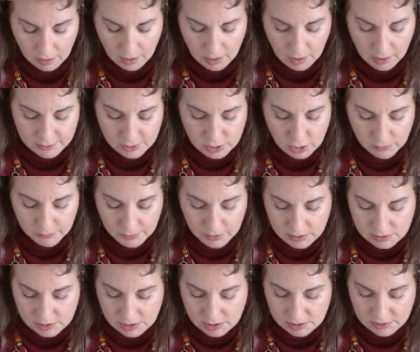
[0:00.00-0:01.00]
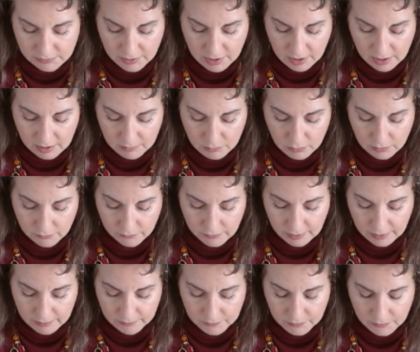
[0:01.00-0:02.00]
And so the process of getting
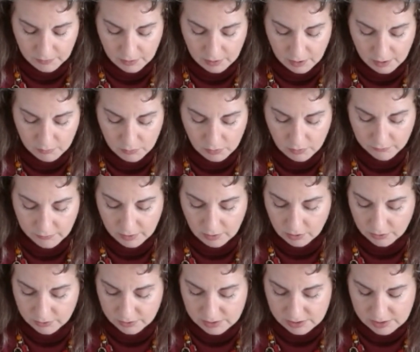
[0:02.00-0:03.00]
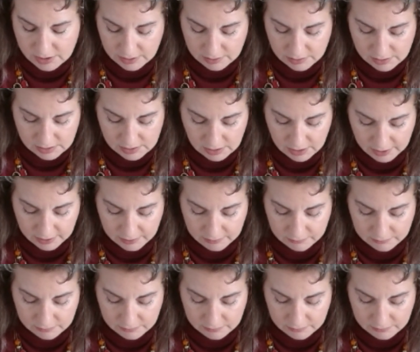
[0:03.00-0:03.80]
moving on this insight